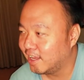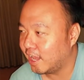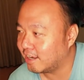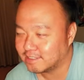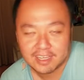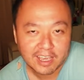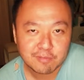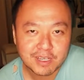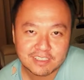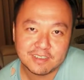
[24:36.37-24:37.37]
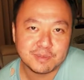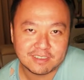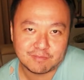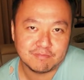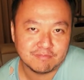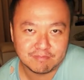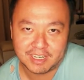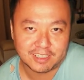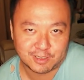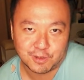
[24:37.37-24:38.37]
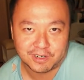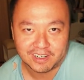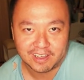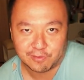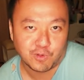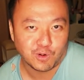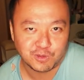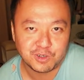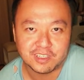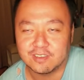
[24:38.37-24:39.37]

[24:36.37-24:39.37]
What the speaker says: And the second best team is Minnesota at 4-3.